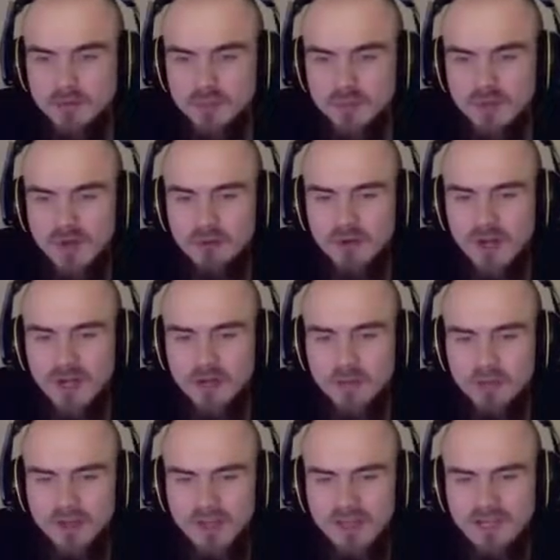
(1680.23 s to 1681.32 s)
around
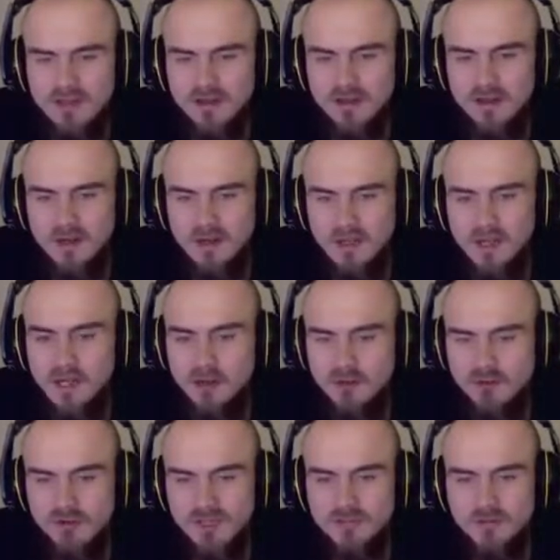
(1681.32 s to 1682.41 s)
randomly, that kinda
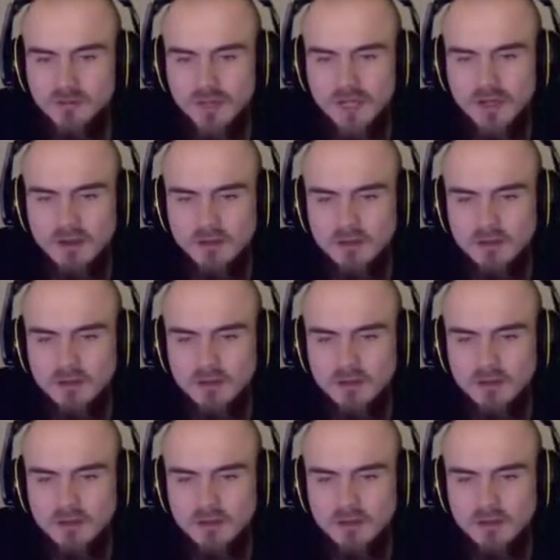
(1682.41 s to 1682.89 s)
detracts from that.